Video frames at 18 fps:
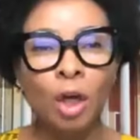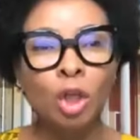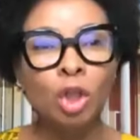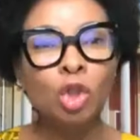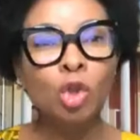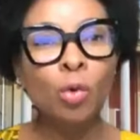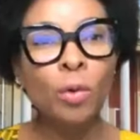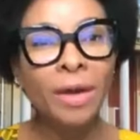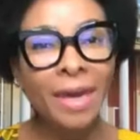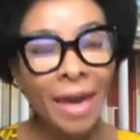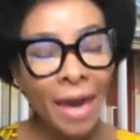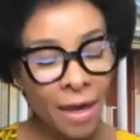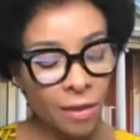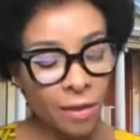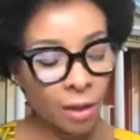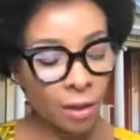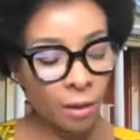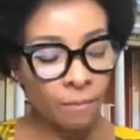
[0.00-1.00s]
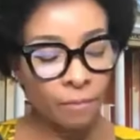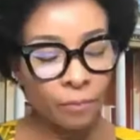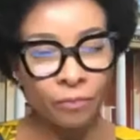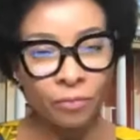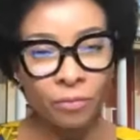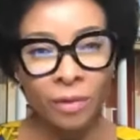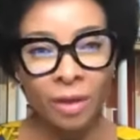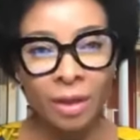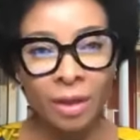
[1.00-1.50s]
Together,
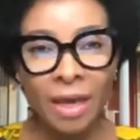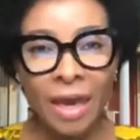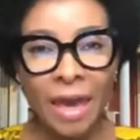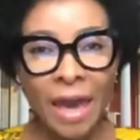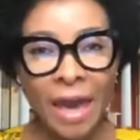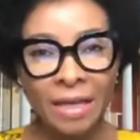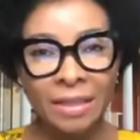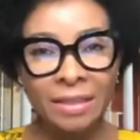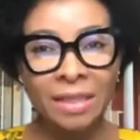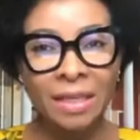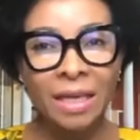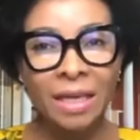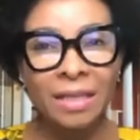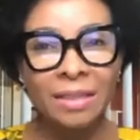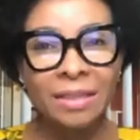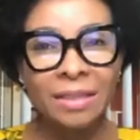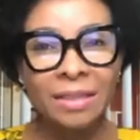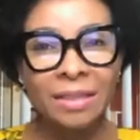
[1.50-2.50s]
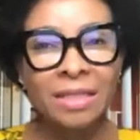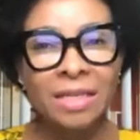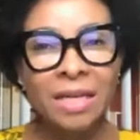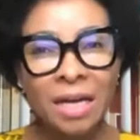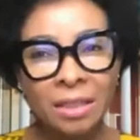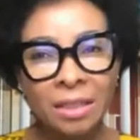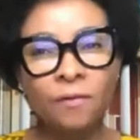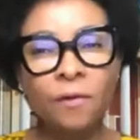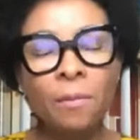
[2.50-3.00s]
excellence and
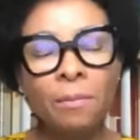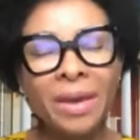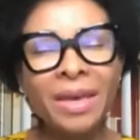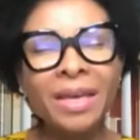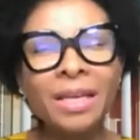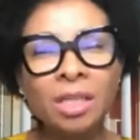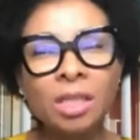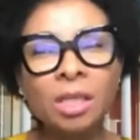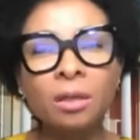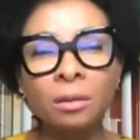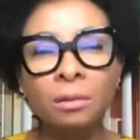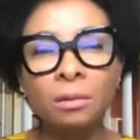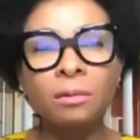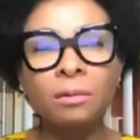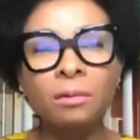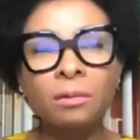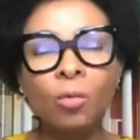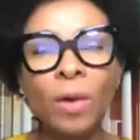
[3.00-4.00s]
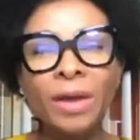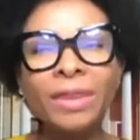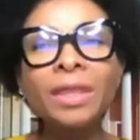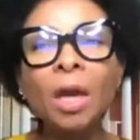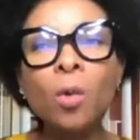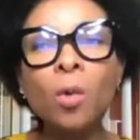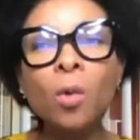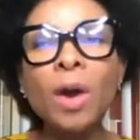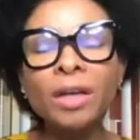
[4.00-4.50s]
transformation, when
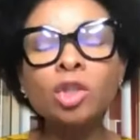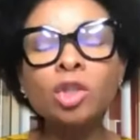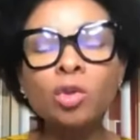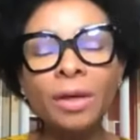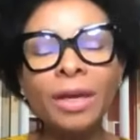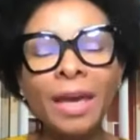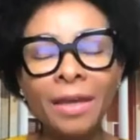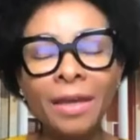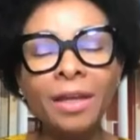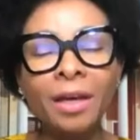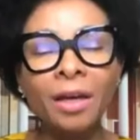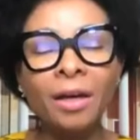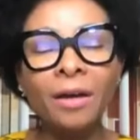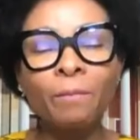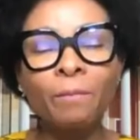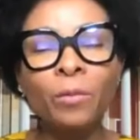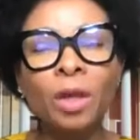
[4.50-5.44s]
they work together,